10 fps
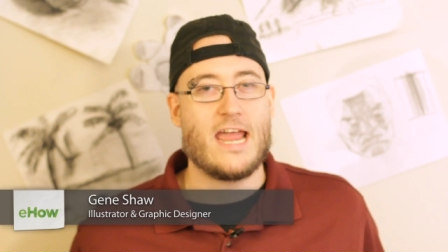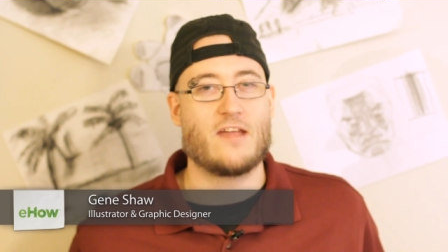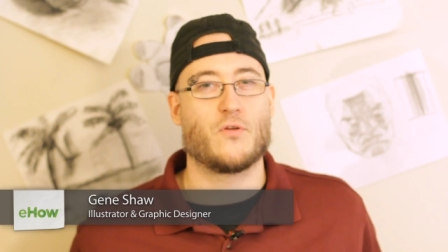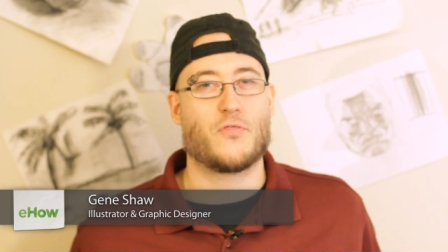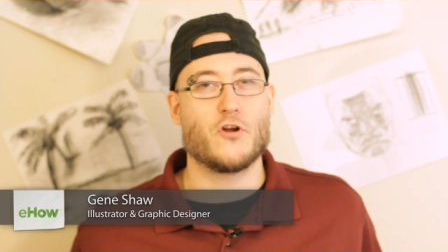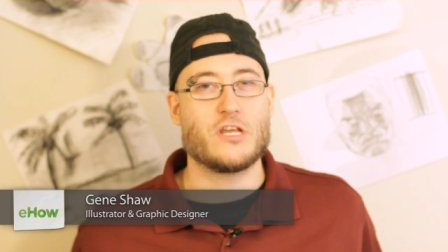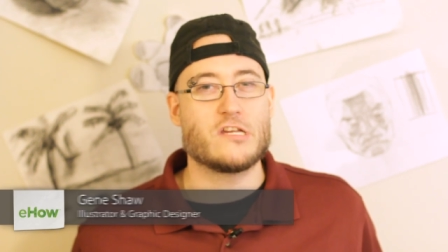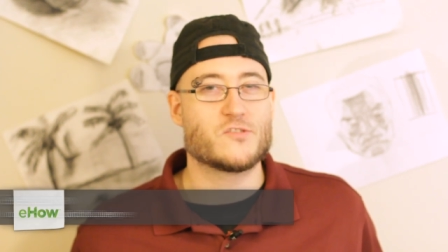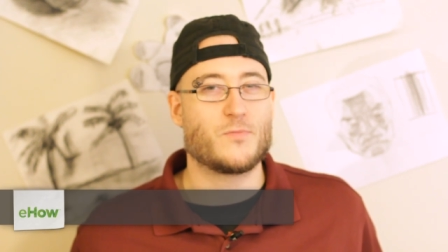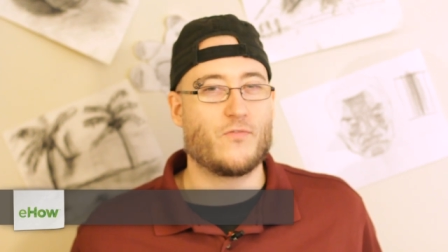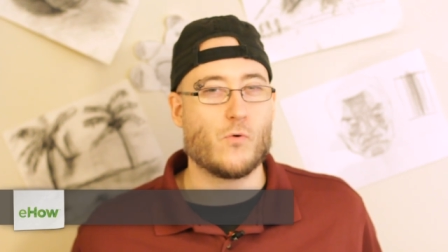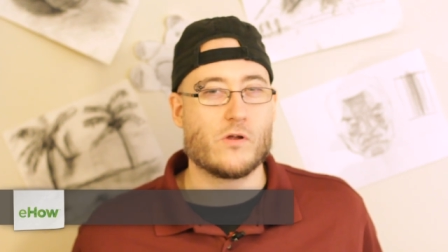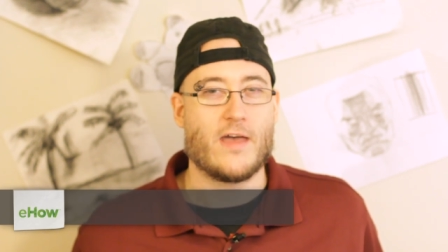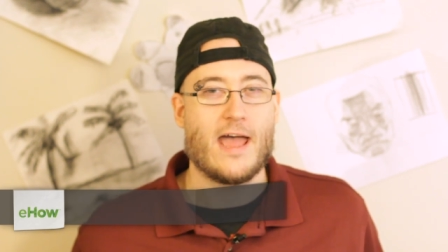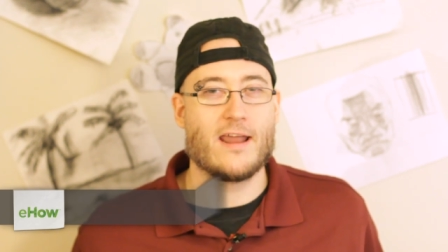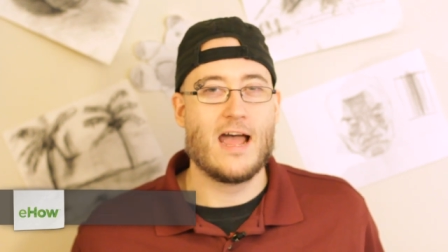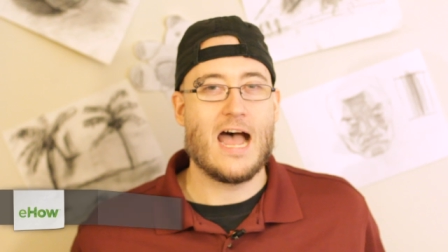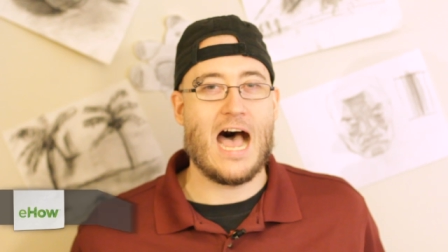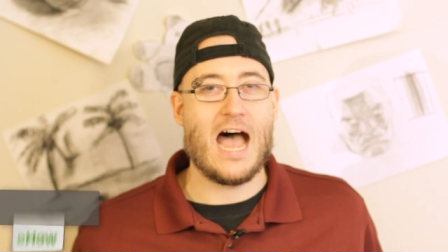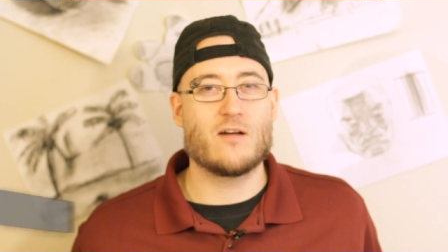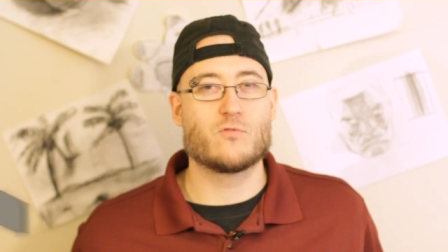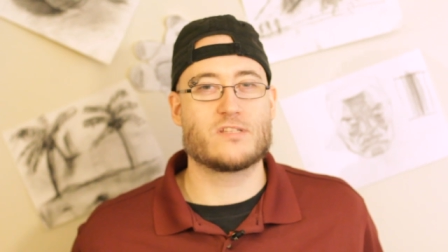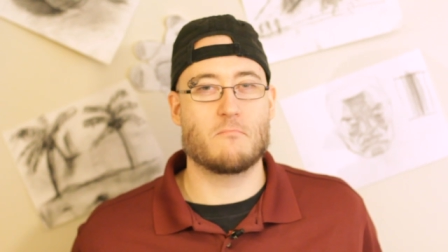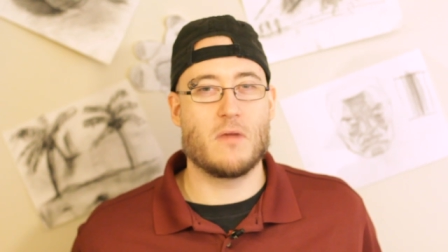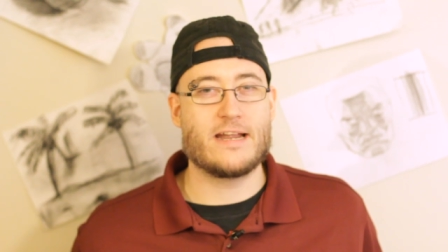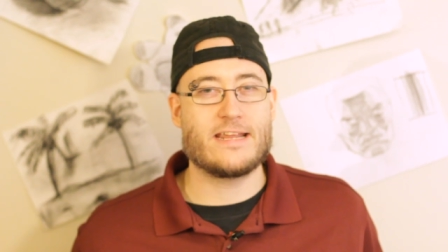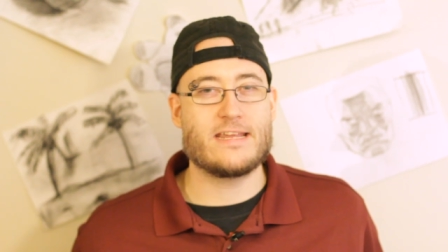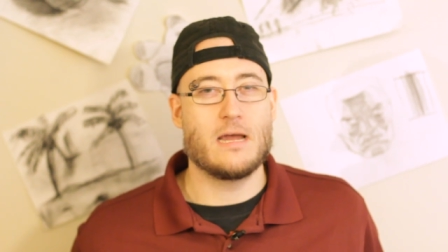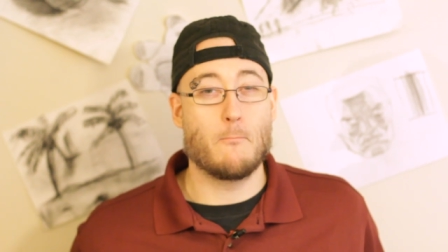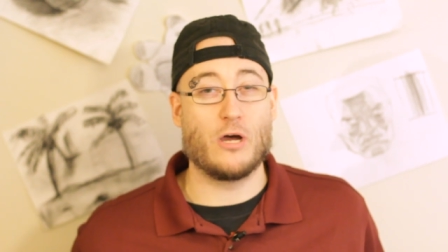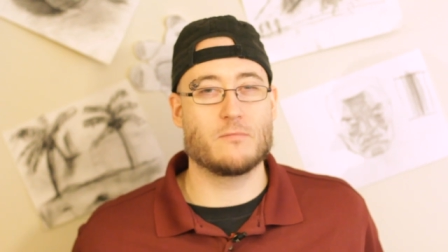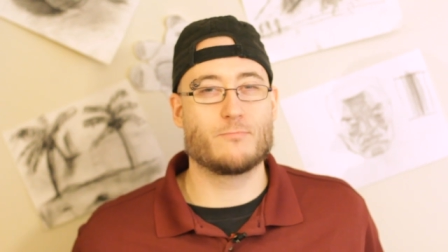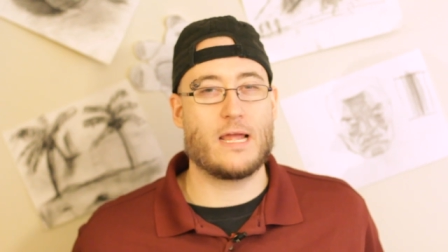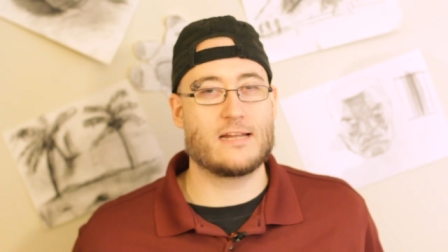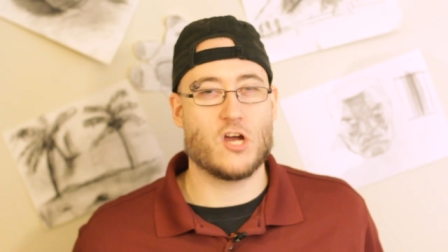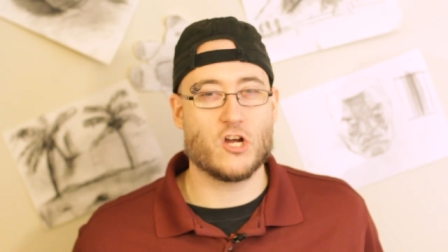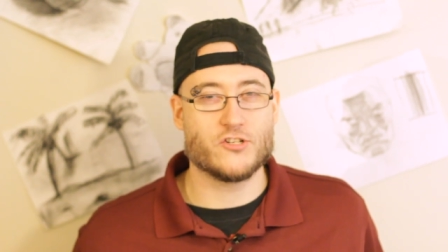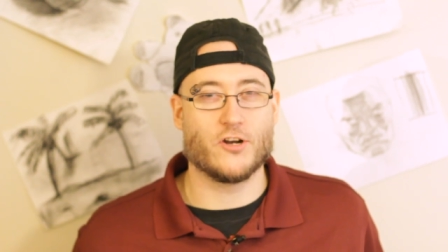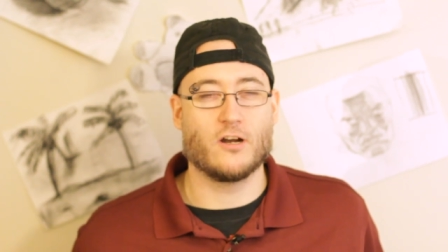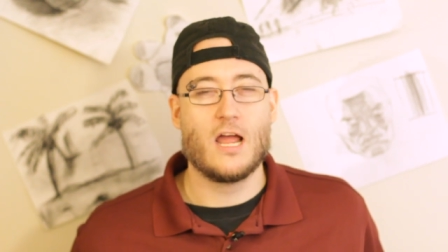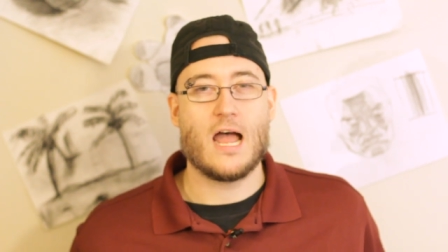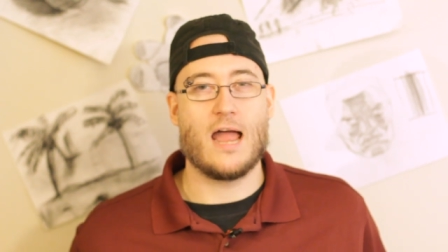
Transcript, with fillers: And for 30 years before that, I was a mighty button plant hunter.